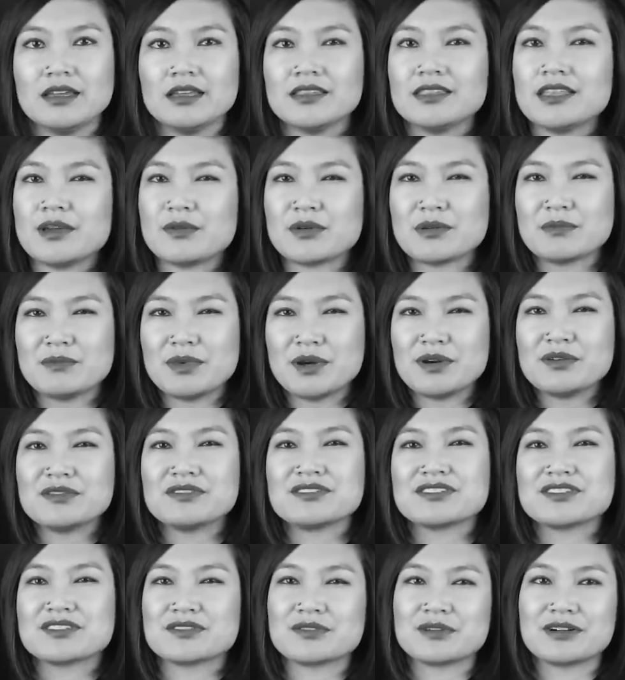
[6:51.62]
They were both
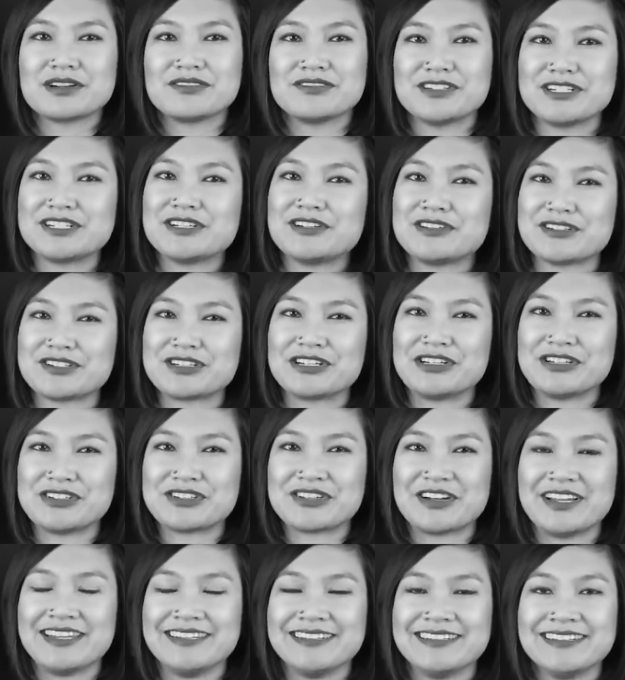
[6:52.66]
sort of adult
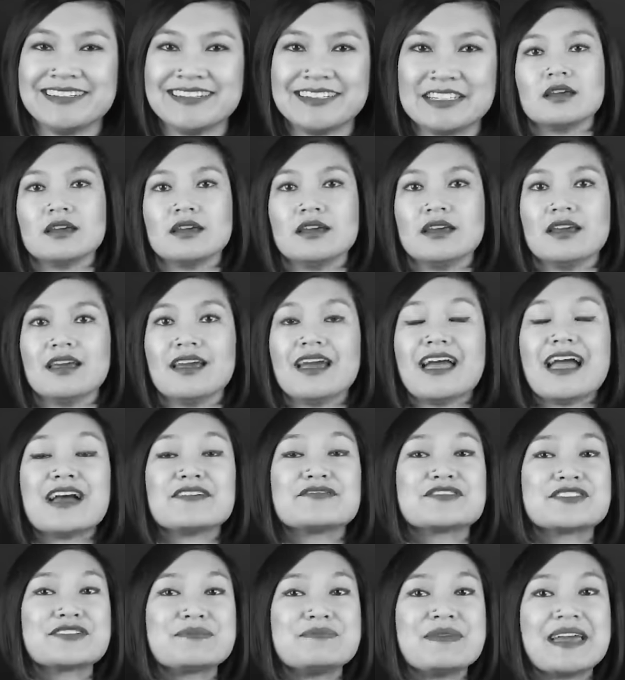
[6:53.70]
children.
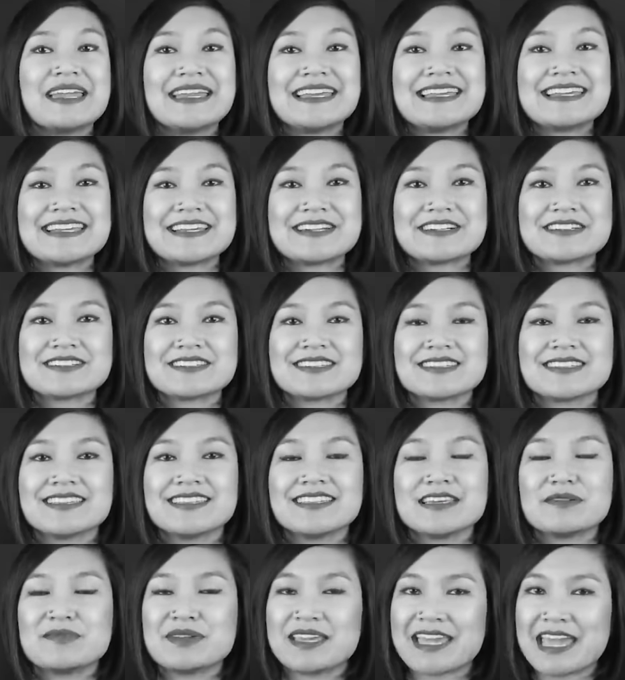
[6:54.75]
After many years,
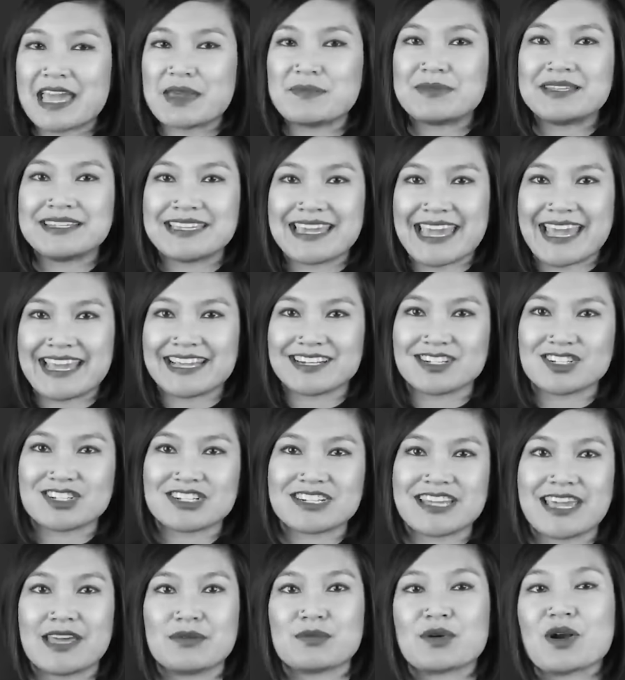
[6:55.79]
they became
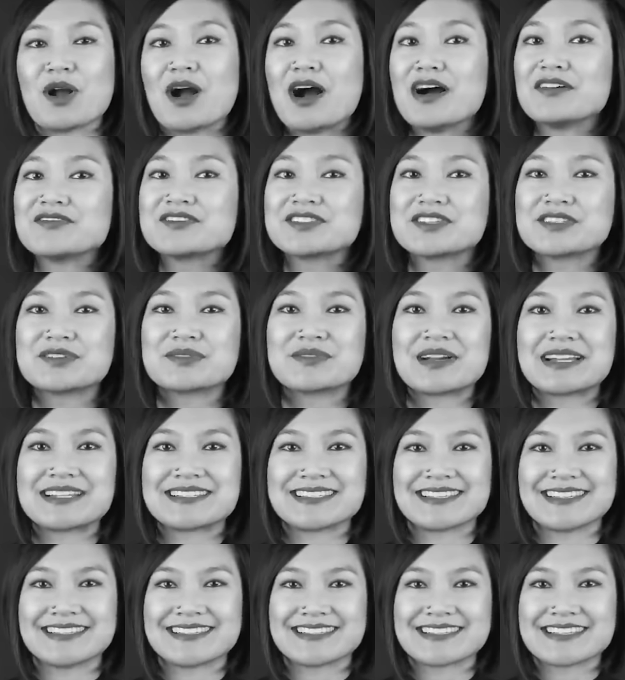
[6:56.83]
engaged and were off to the
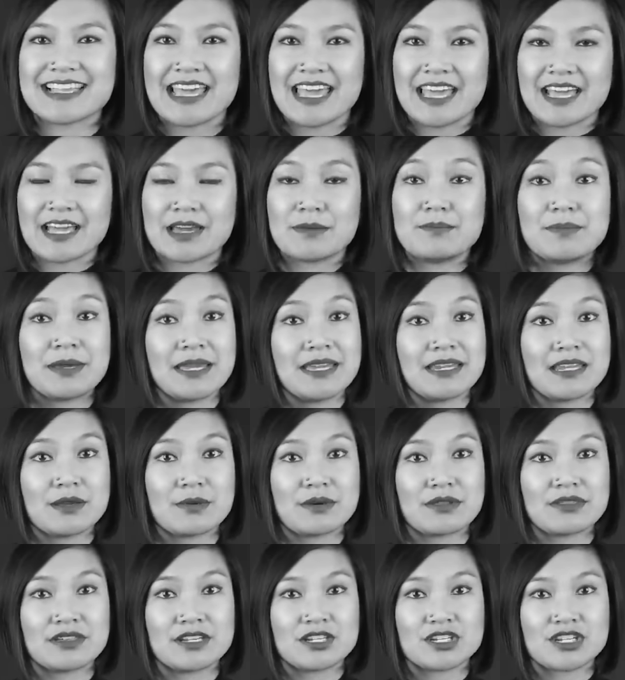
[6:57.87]
races, competing
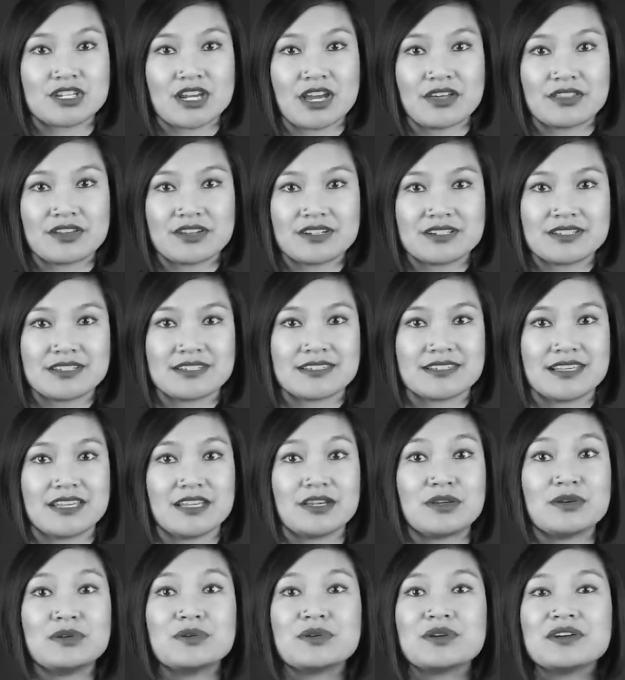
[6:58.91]
with each other to see
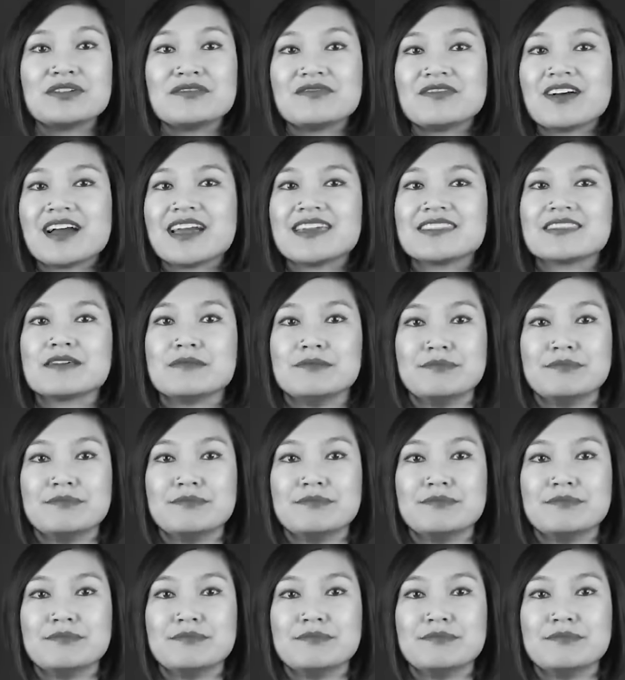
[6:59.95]
who could find the